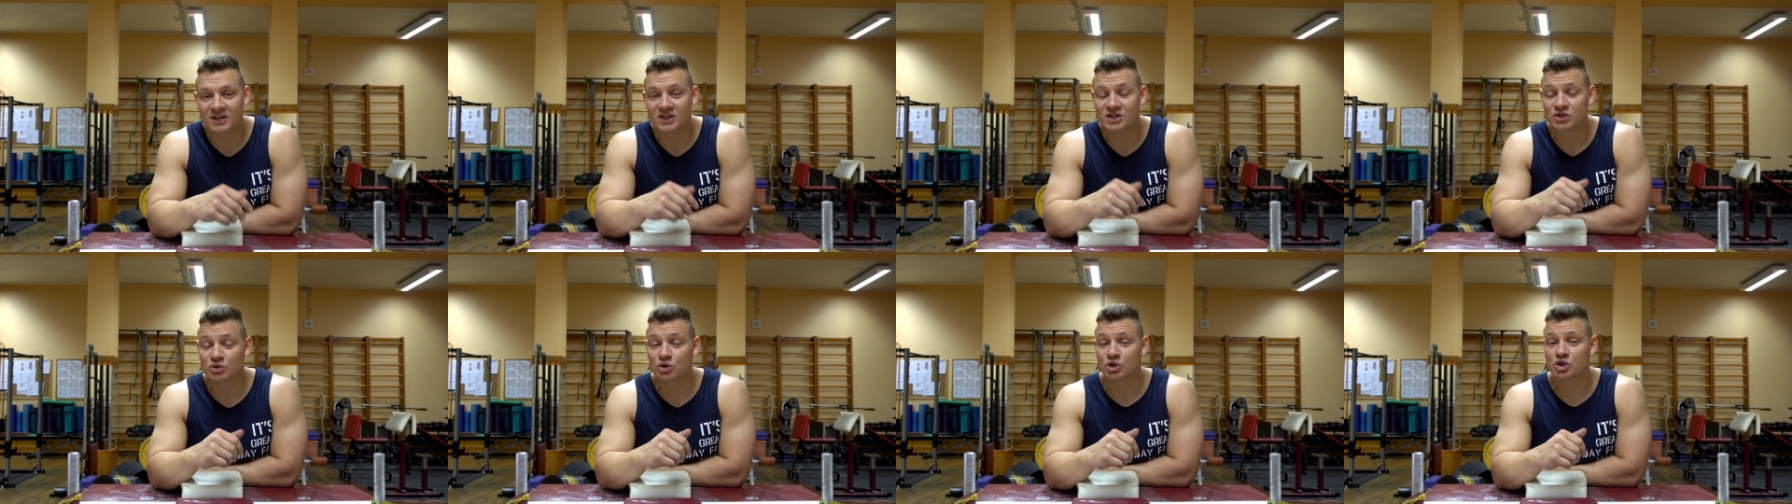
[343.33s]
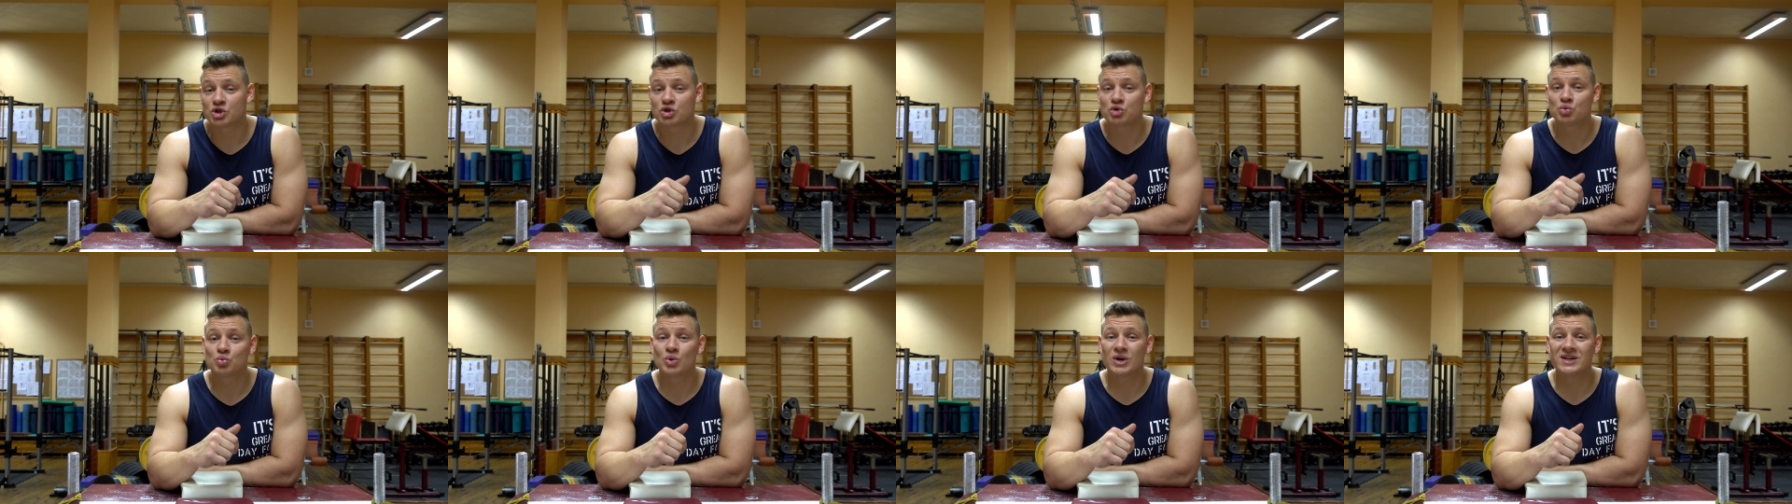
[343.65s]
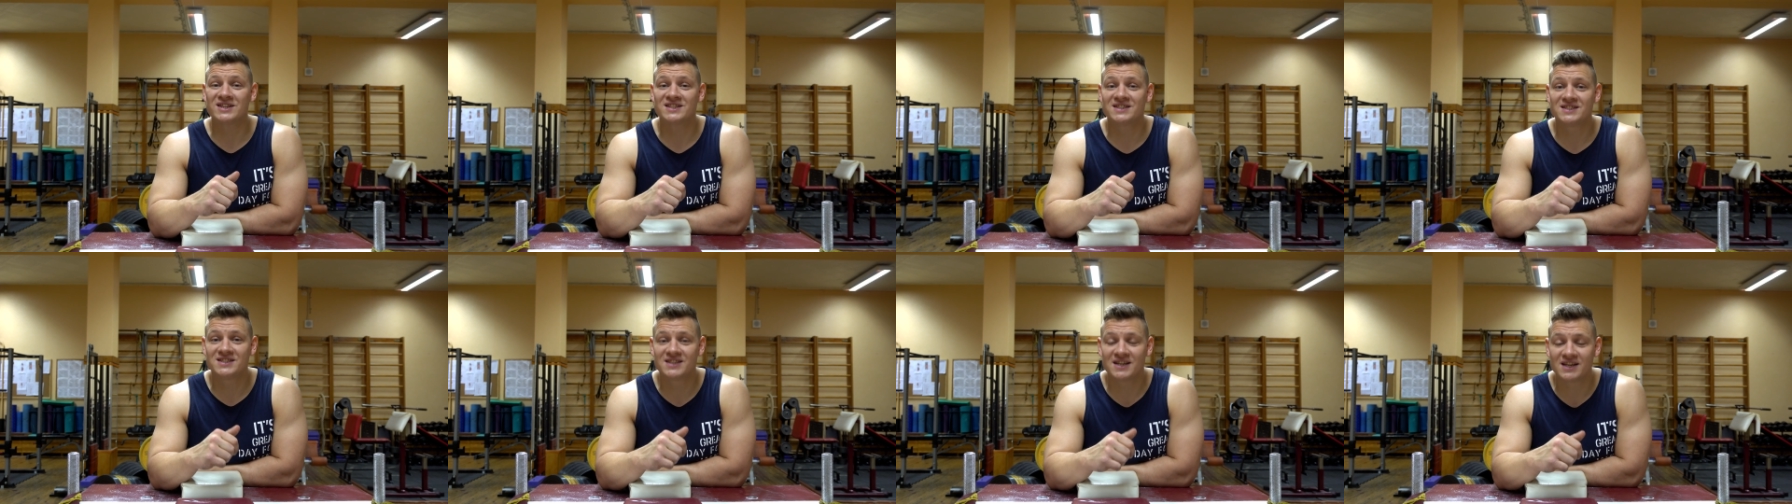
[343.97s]
eSources
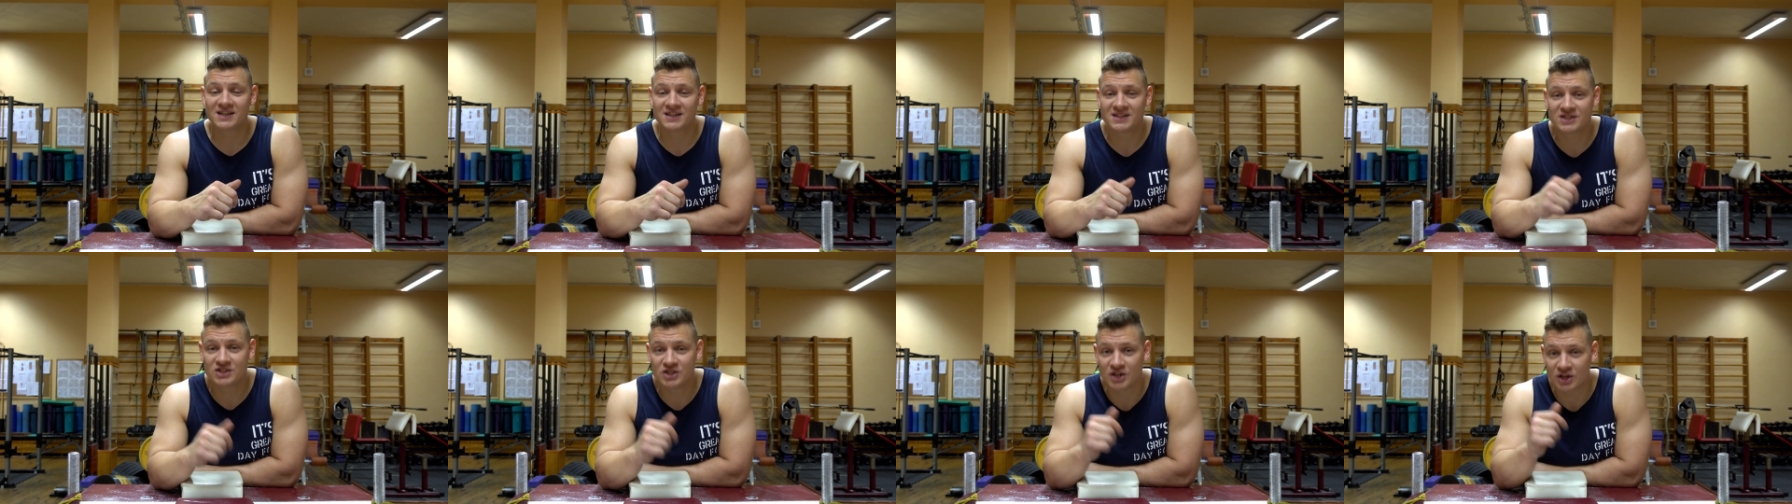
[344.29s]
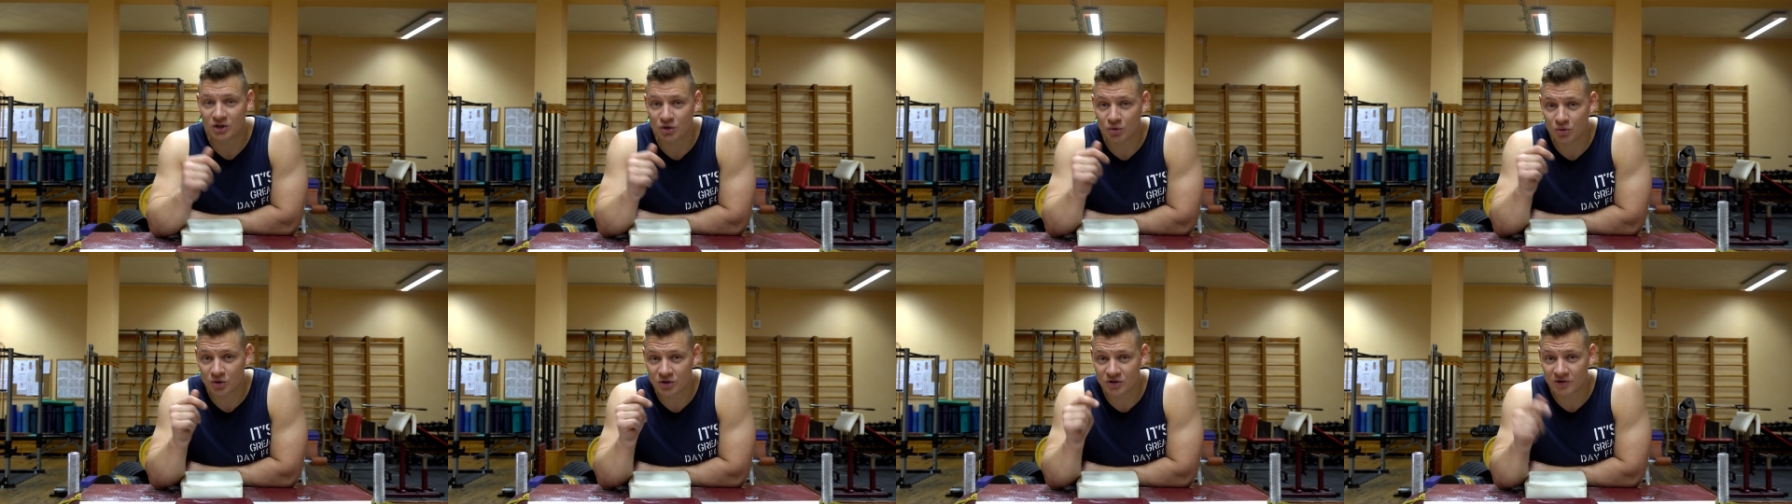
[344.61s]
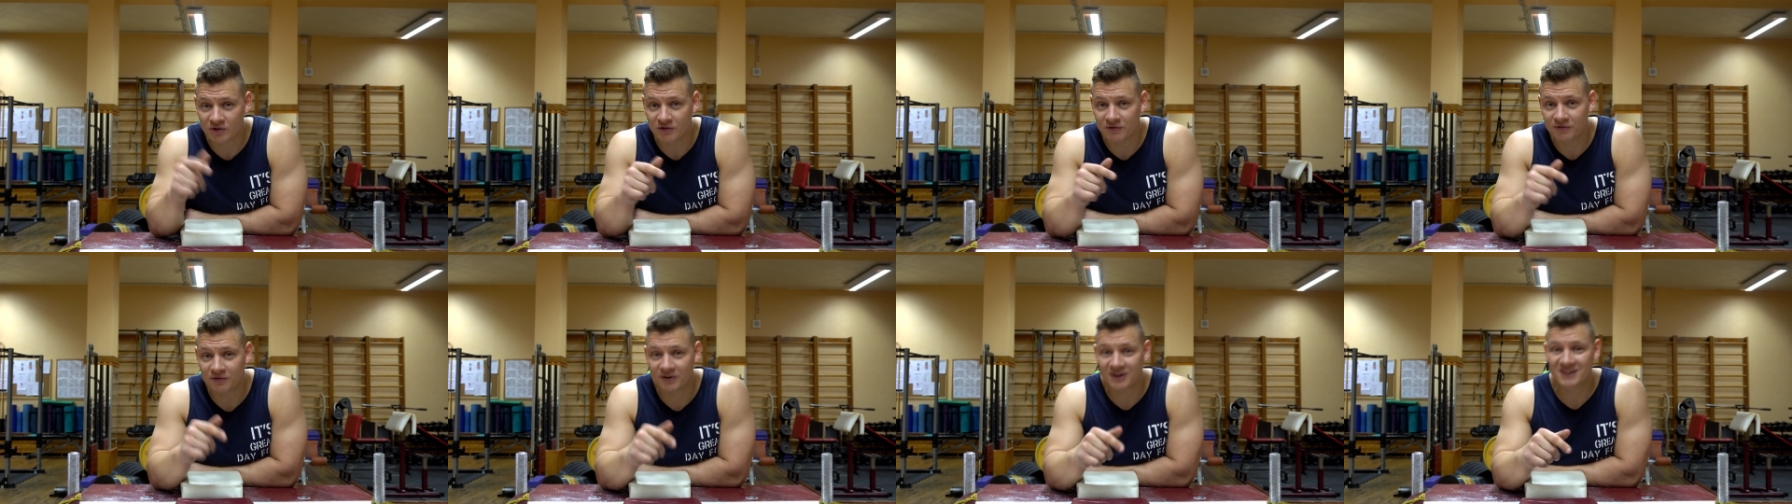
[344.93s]
West 6, January
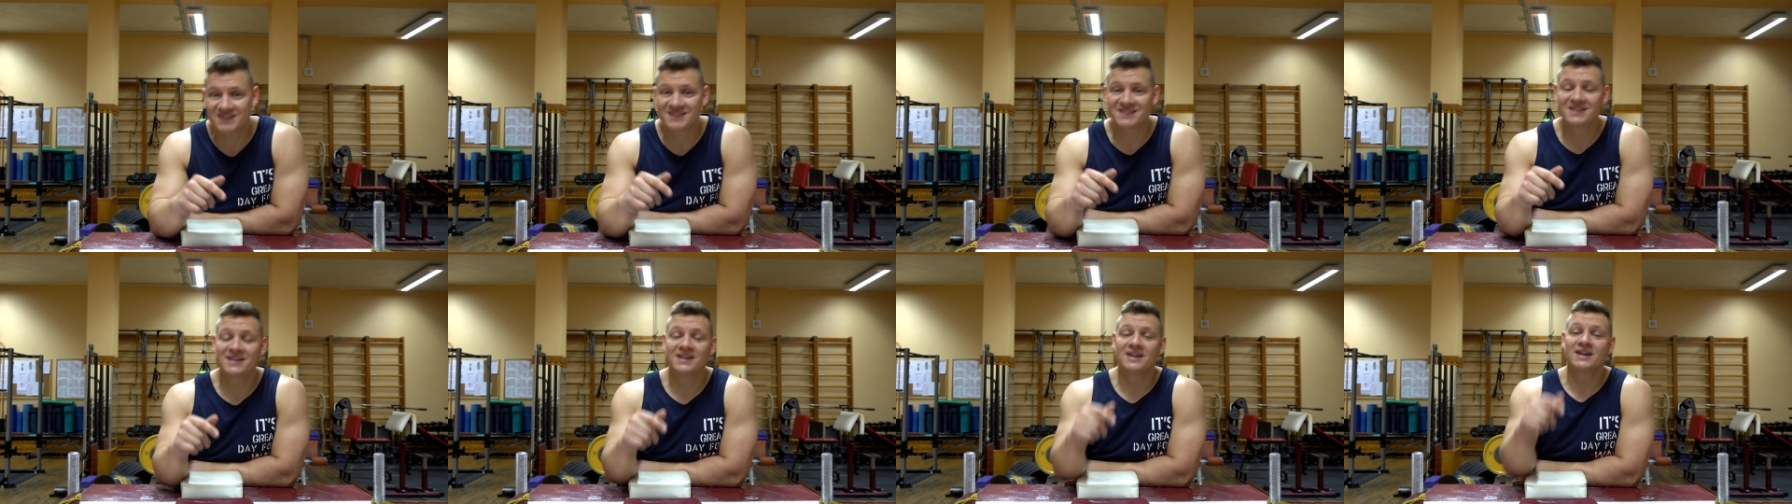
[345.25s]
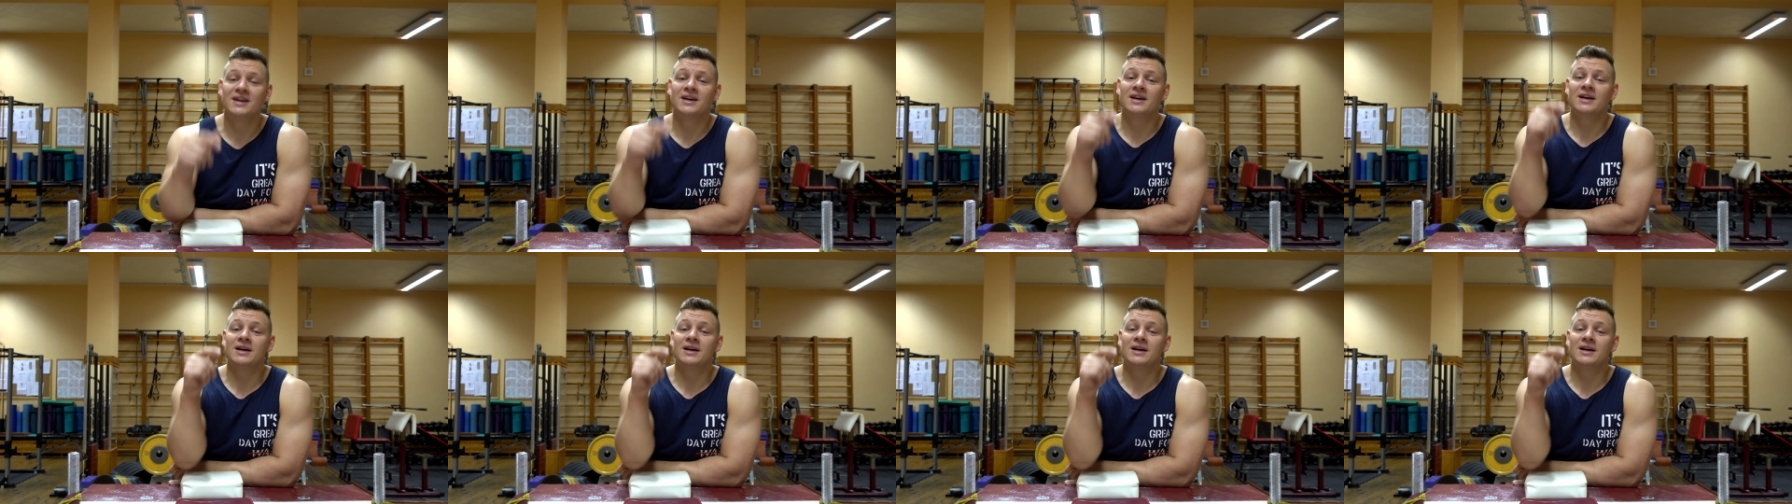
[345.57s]
21st.